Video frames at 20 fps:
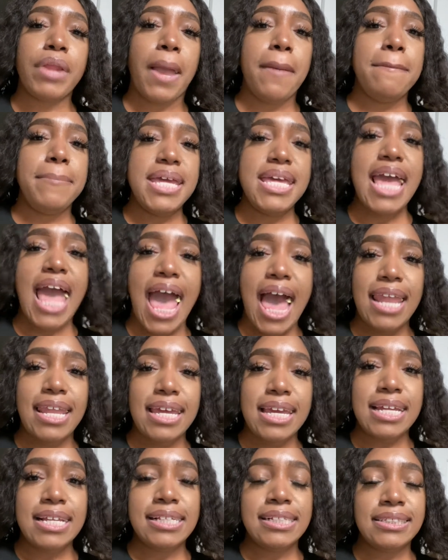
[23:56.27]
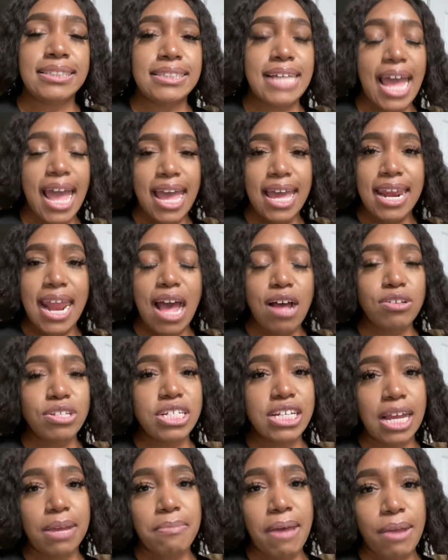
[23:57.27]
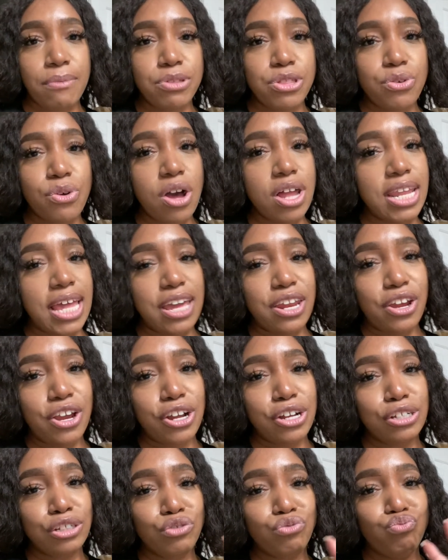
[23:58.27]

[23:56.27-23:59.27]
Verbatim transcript: B. Allyn. And I'll check back with you all later.